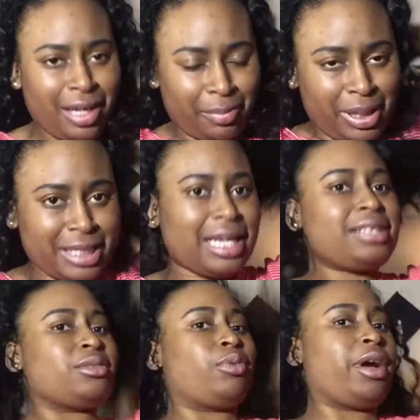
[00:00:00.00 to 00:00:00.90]
Because I
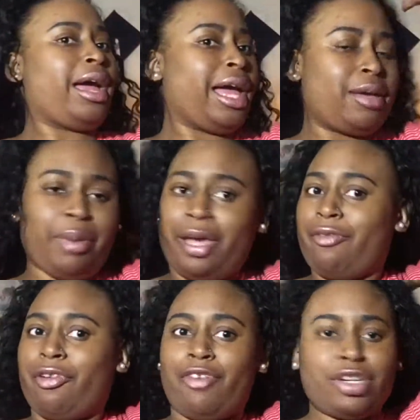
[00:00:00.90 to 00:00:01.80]
swear I hate paying
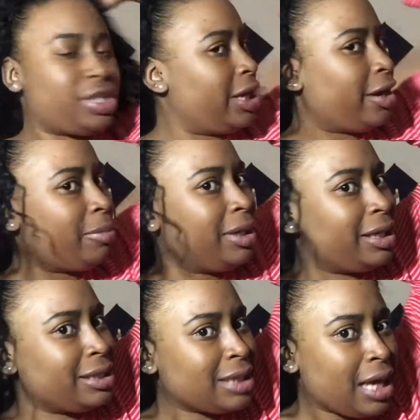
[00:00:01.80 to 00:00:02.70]
for virgin hair
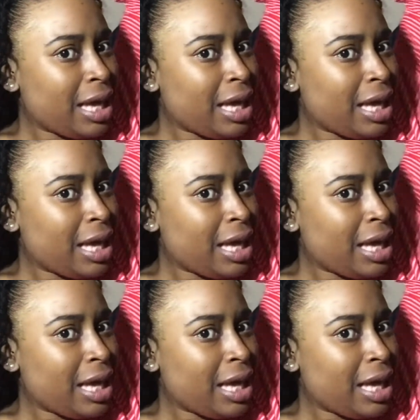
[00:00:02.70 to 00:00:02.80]
because